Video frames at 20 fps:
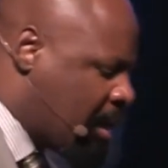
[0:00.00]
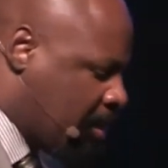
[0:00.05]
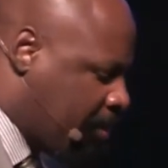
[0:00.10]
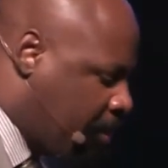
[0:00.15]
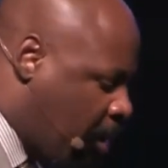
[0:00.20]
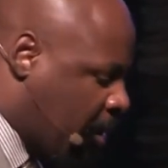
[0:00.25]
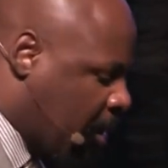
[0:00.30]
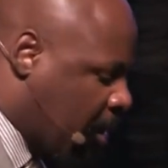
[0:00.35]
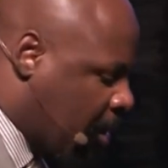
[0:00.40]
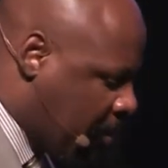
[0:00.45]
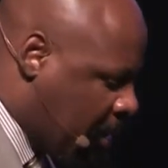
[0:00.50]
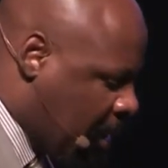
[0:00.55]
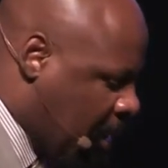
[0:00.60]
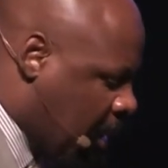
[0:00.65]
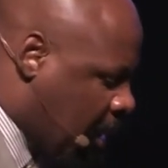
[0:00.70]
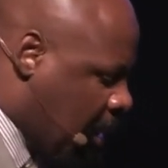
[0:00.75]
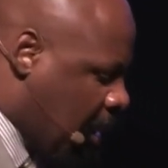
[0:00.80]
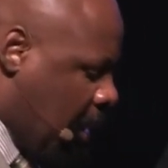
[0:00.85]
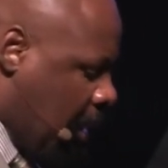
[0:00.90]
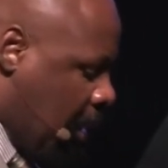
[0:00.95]
has spoken to
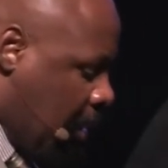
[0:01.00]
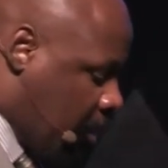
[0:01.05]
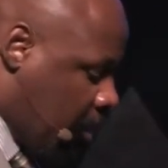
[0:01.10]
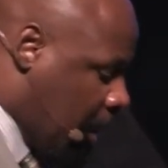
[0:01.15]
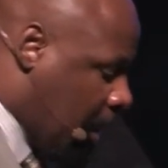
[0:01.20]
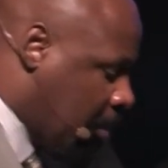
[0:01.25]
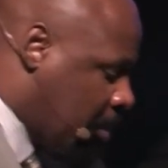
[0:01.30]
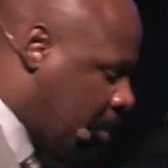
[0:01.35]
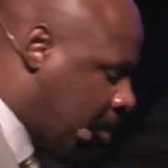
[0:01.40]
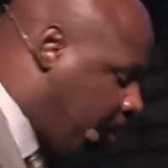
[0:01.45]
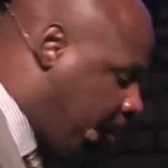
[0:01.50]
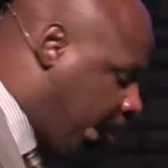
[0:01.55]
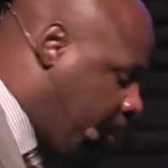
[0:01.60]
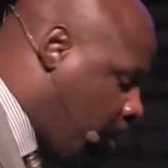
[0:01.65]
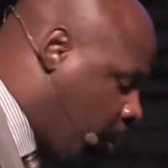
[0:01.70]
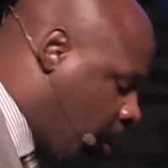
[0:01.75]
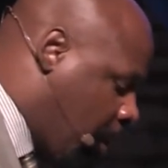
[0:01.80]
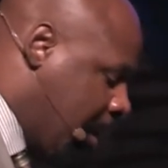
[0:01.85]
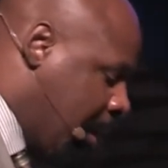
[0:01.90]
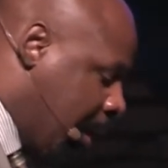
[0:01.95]
me in dreams
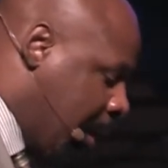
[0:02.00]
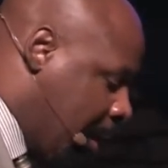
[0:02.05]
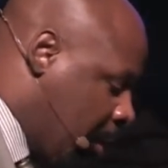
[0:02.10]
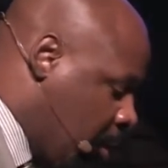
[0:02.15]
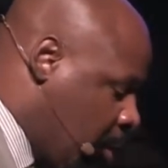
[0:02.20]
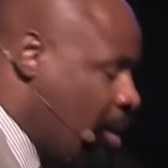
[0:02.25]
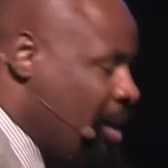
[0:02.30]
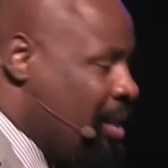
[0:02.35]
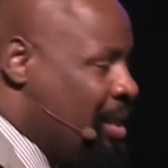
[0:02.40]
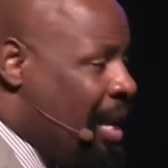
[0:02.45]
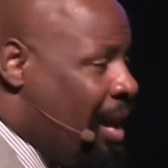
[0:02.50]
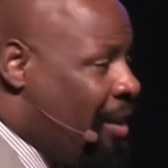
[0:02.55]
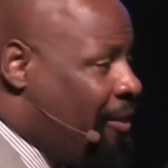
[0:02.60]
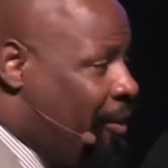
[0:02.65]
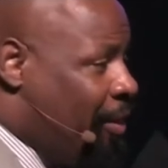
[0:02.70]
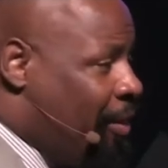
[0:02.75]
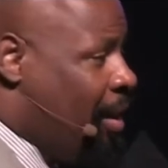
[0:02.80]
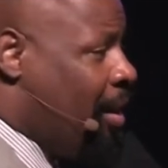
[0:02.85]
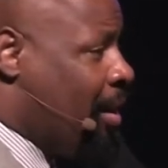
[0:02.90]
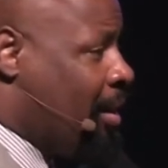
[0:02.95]
before, and you know it's not
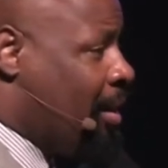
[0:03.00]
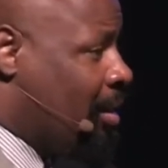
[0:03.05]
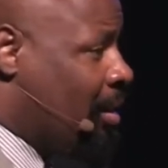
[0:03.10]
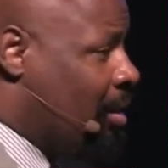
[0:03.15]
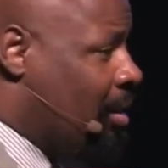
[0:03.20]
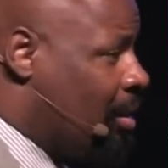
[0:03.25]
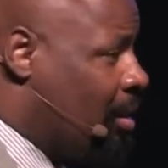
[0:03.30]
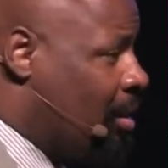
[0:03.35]
fun.